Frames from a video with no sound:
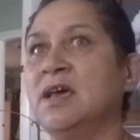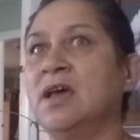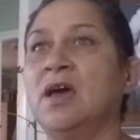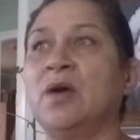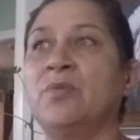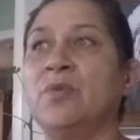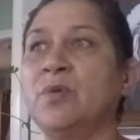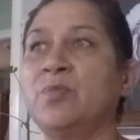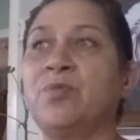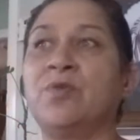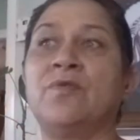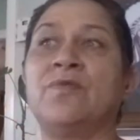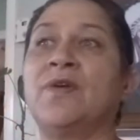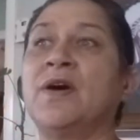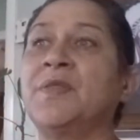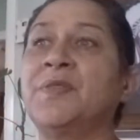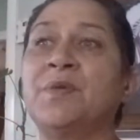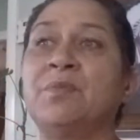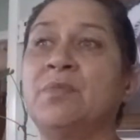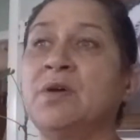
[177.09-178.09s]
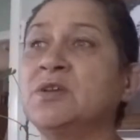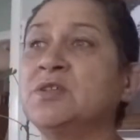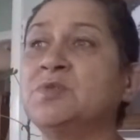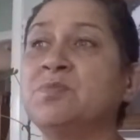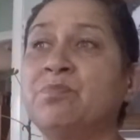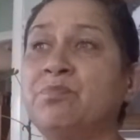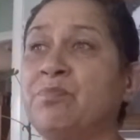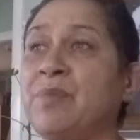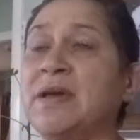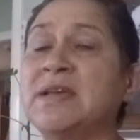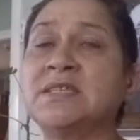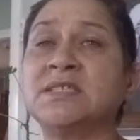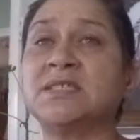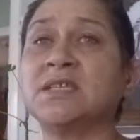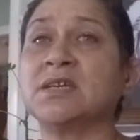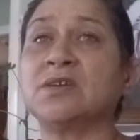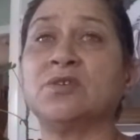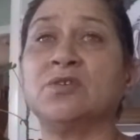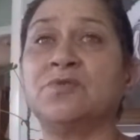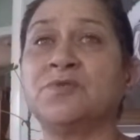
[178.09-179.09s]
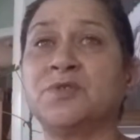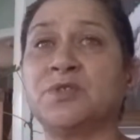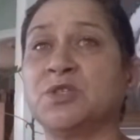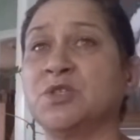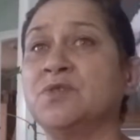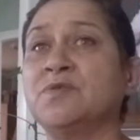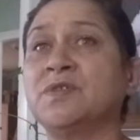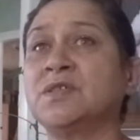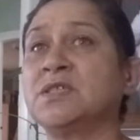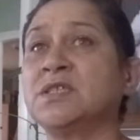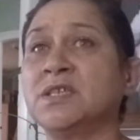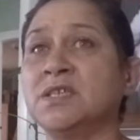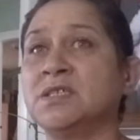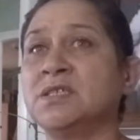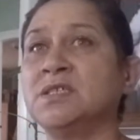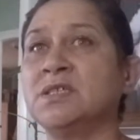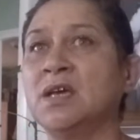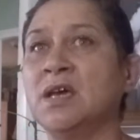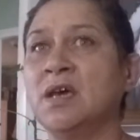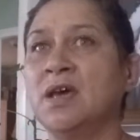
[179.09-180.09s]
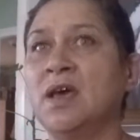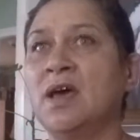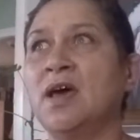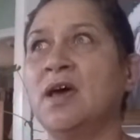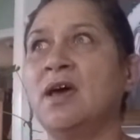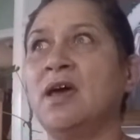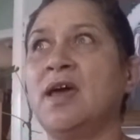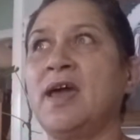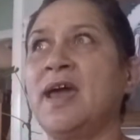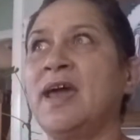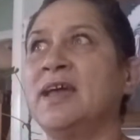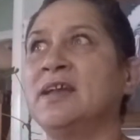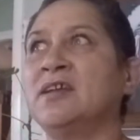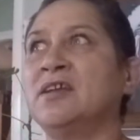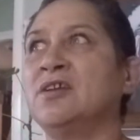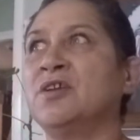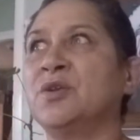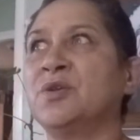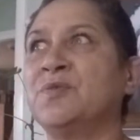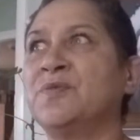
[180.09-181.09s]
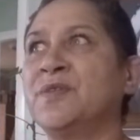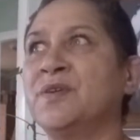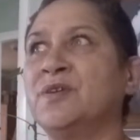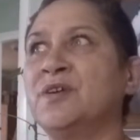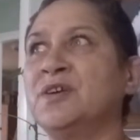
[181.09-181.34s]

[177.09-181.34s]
And we provide the most basic of services. And a lot of their